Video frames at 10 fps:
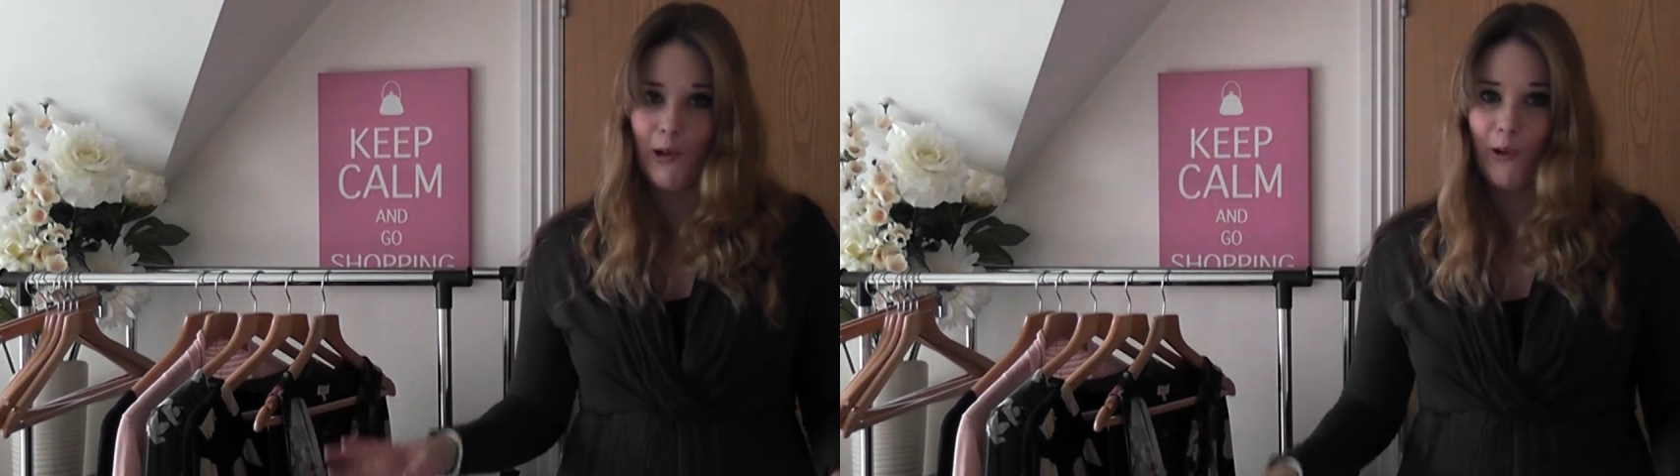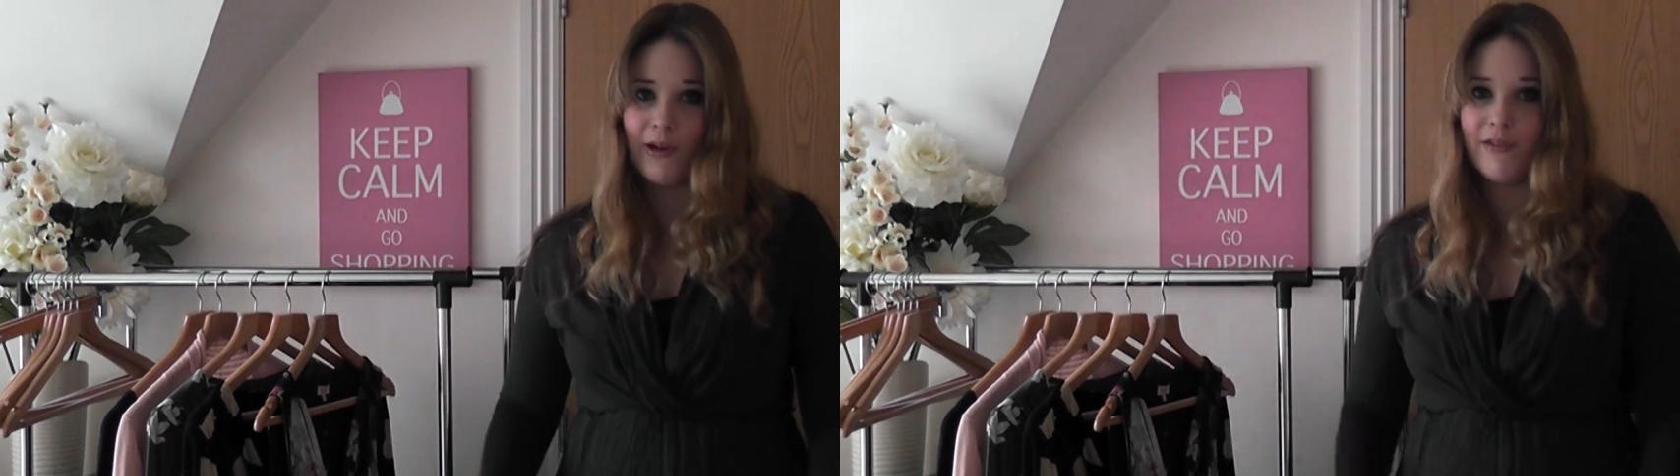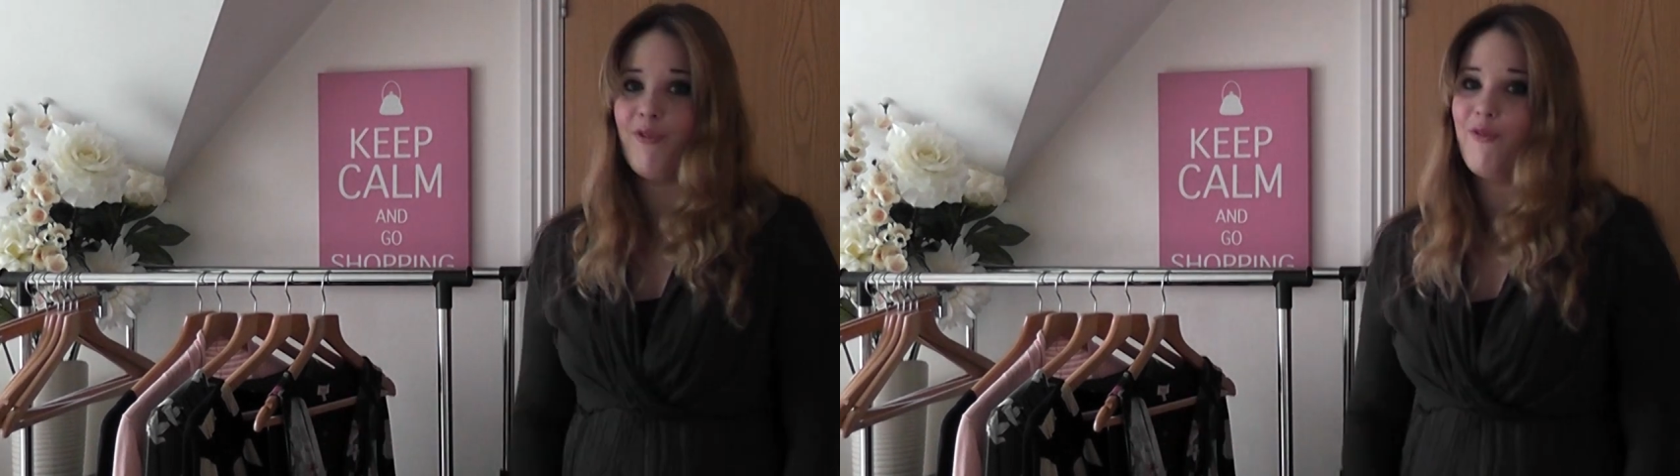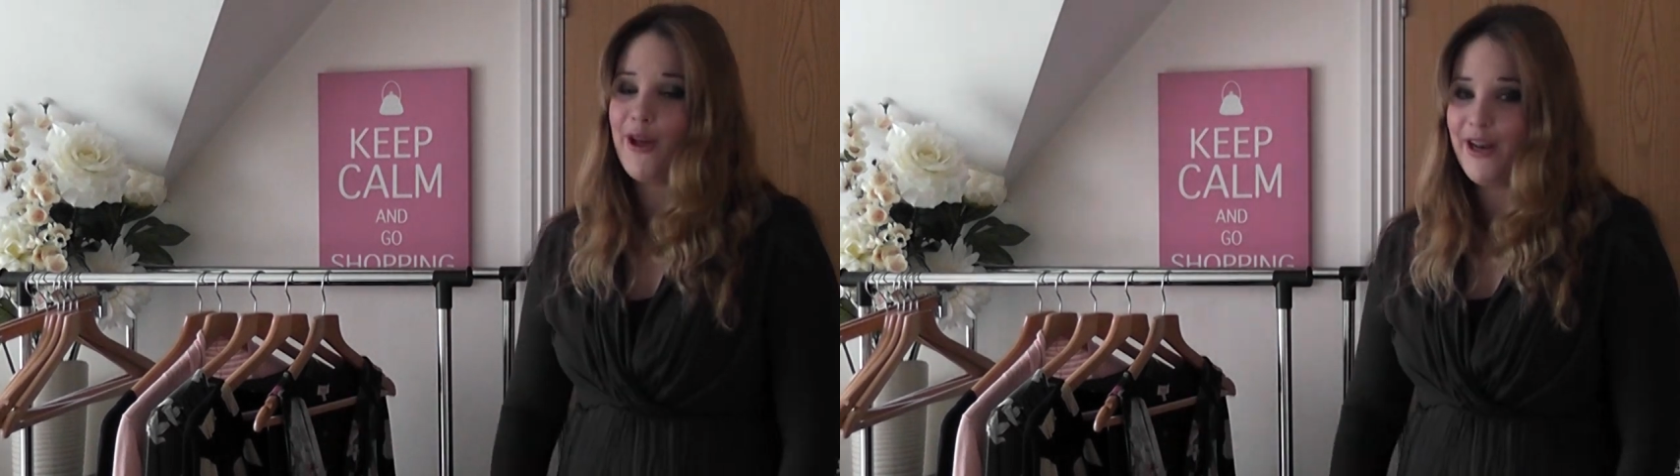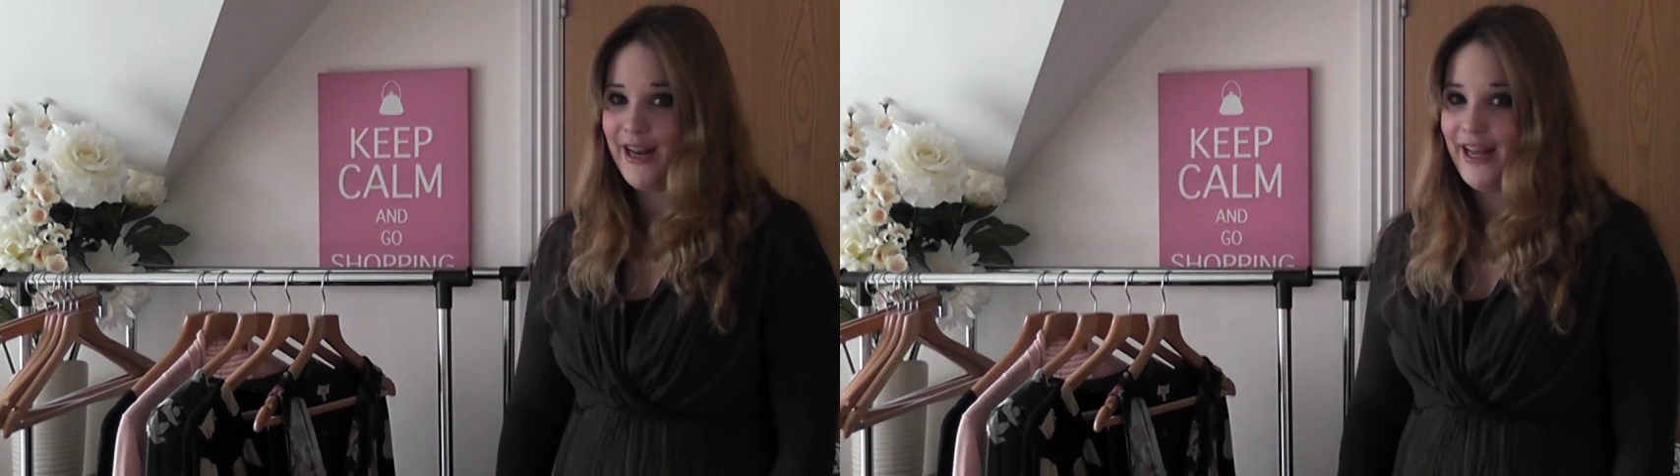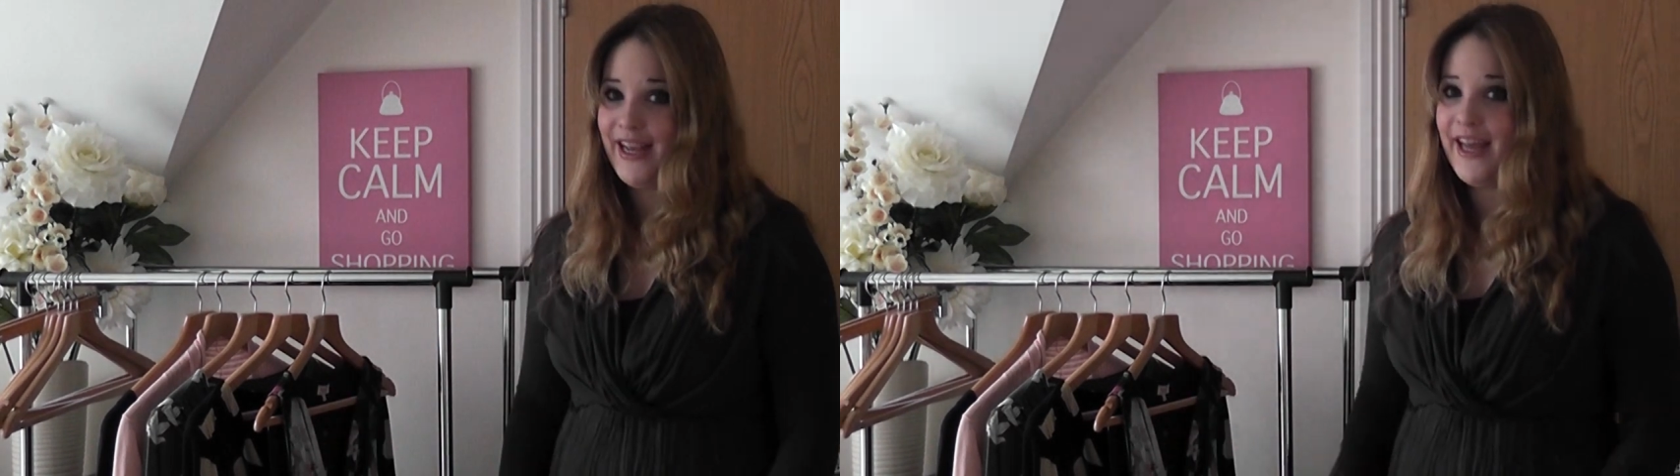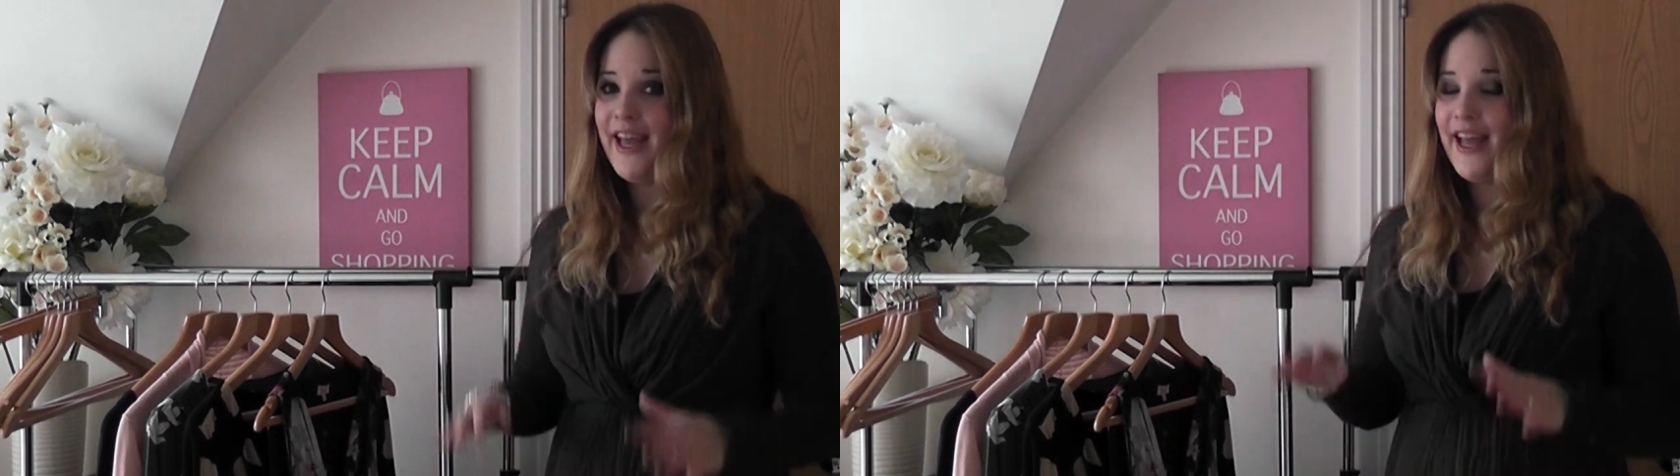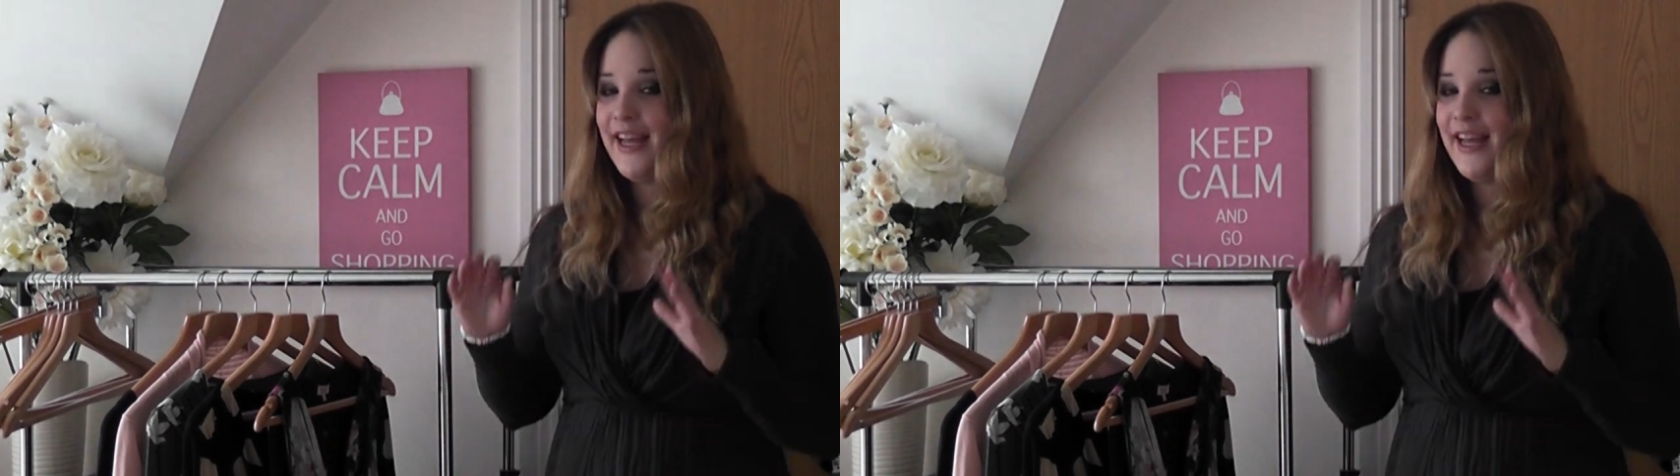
long to finally